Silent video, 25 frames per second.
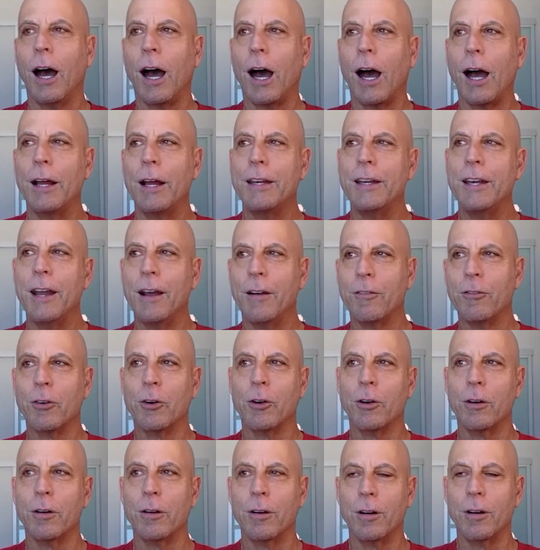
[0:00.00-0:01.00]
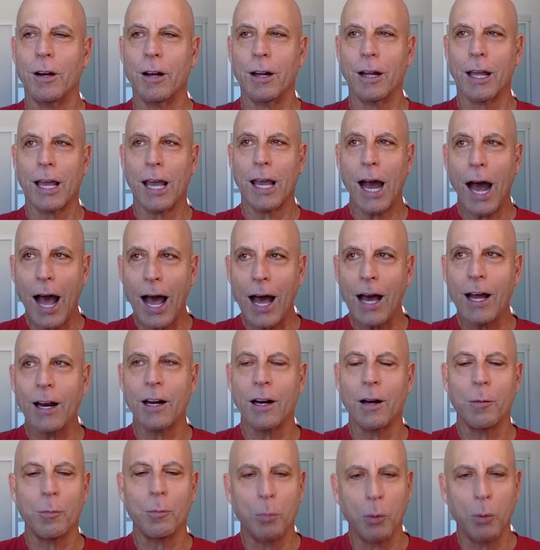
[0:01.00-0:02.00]
I never
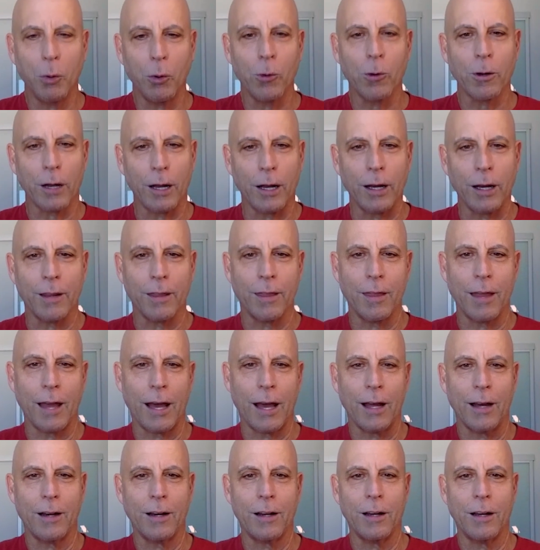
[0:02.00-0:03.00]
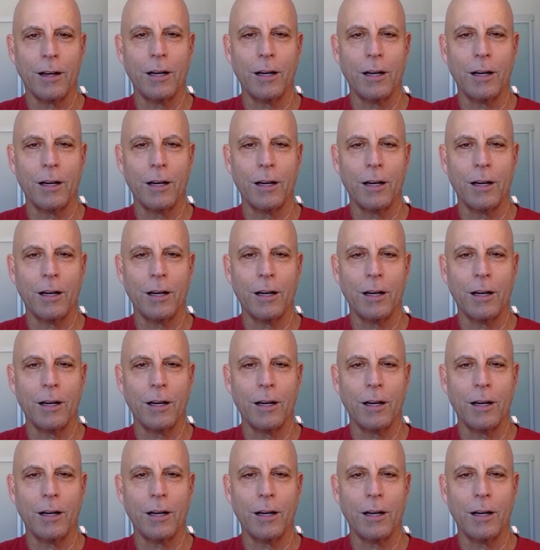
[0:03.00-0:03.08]
got a book like that